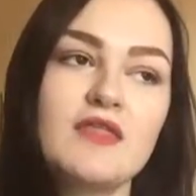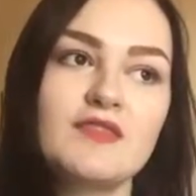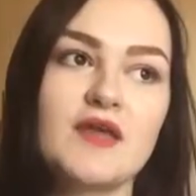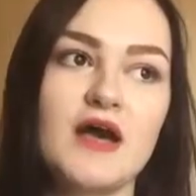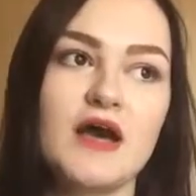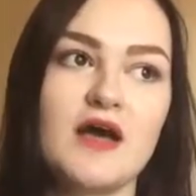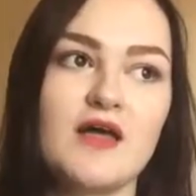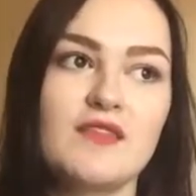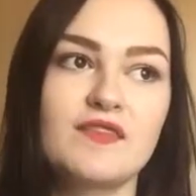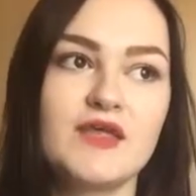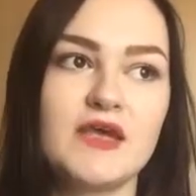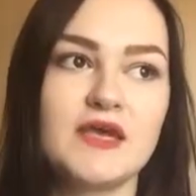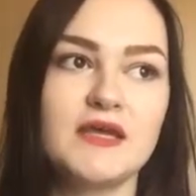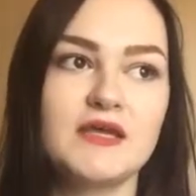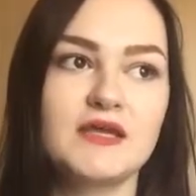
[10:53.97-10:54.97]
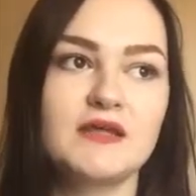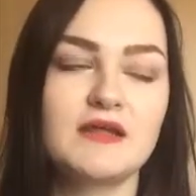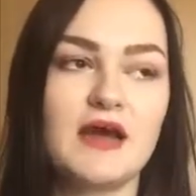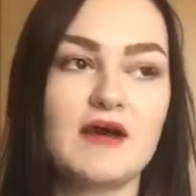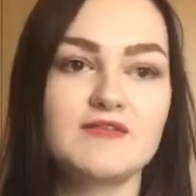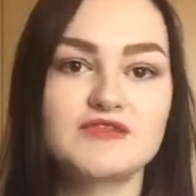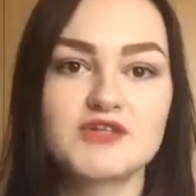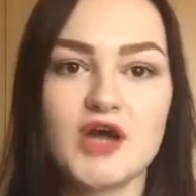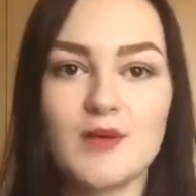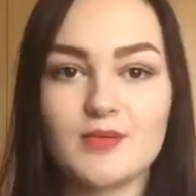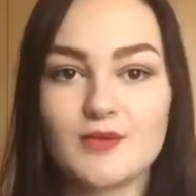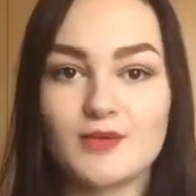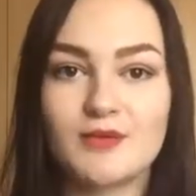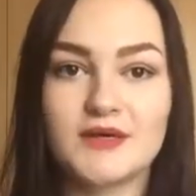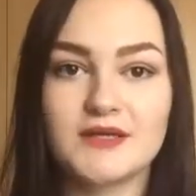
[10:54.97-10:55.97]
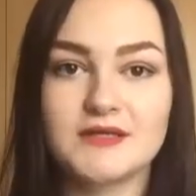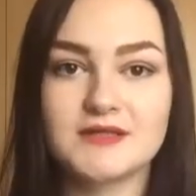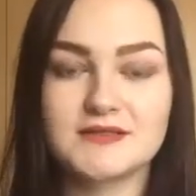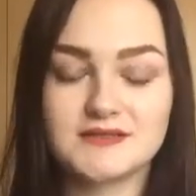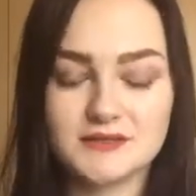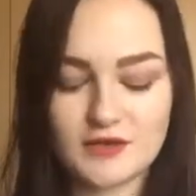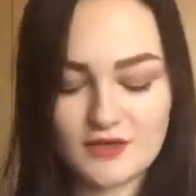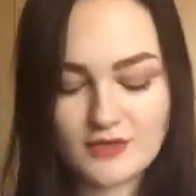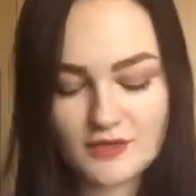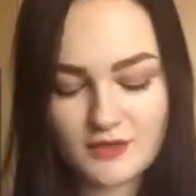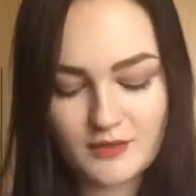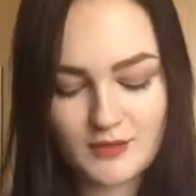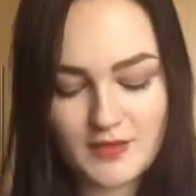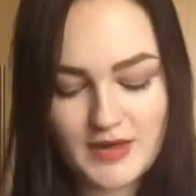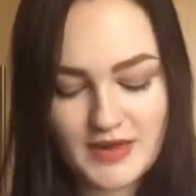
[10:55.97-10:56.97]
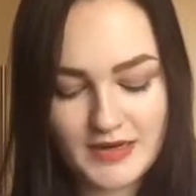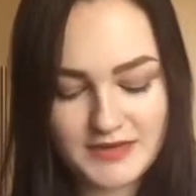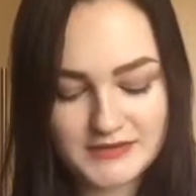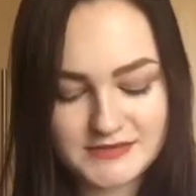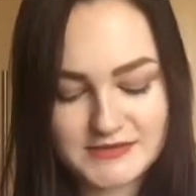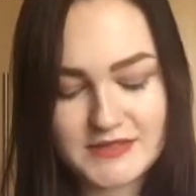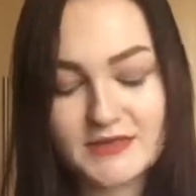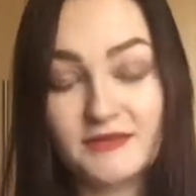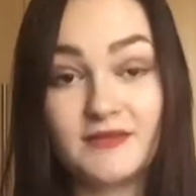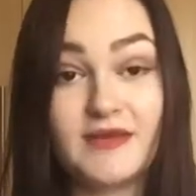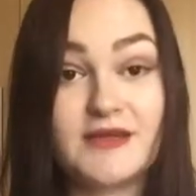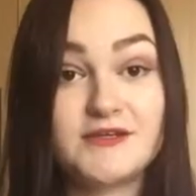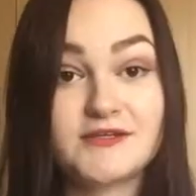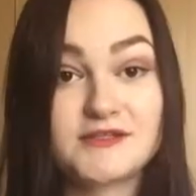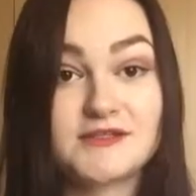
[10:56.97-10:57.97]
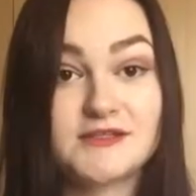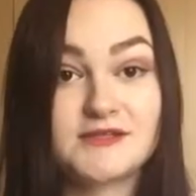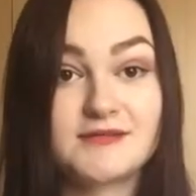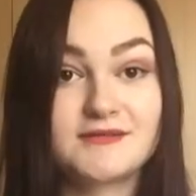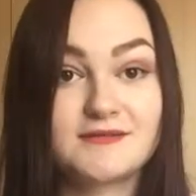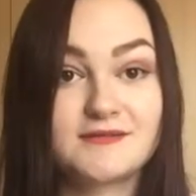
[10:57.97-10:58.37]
that they have sharp corners on them and they just